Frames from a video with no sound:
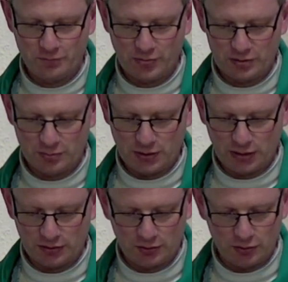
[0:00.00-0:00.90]
So we
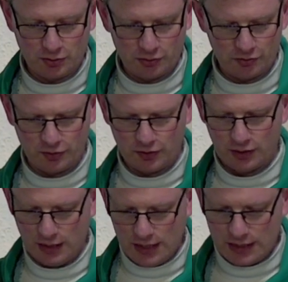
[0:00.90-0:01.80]
thank the good Lord for
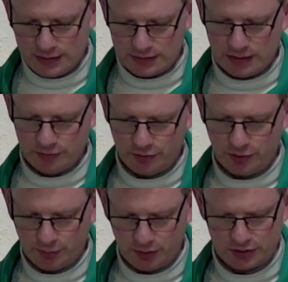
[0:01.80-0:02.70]
his
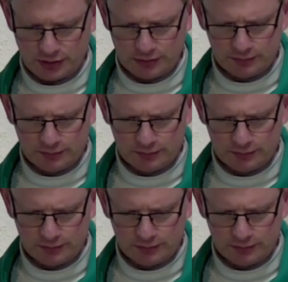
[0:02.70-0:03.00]
infinite mercy.